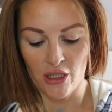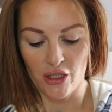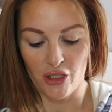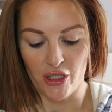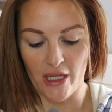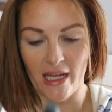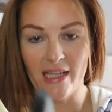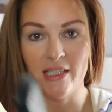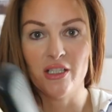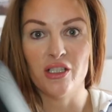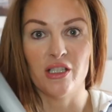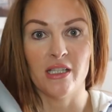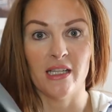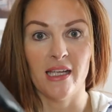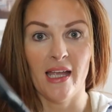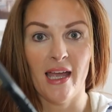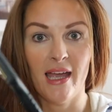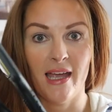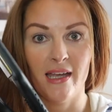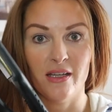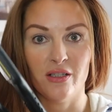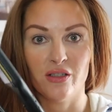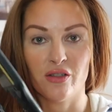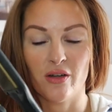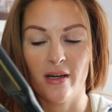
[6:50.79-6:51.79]
GHD
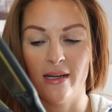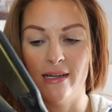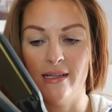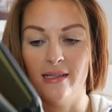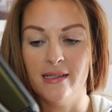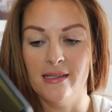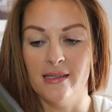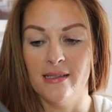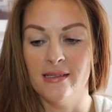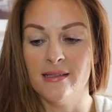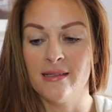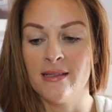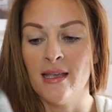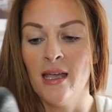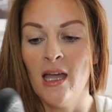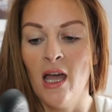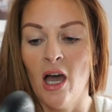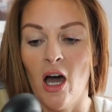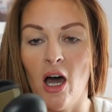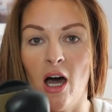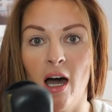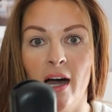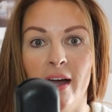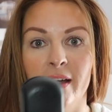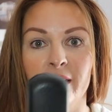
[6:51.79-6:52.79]
hair straighteners.
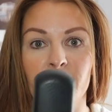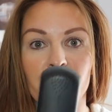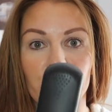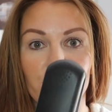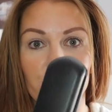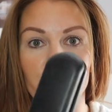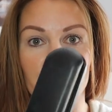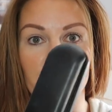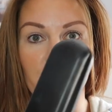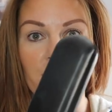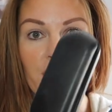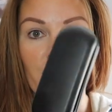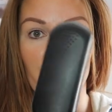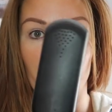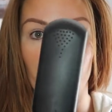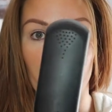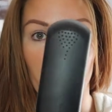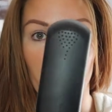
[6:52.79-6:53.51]
I use the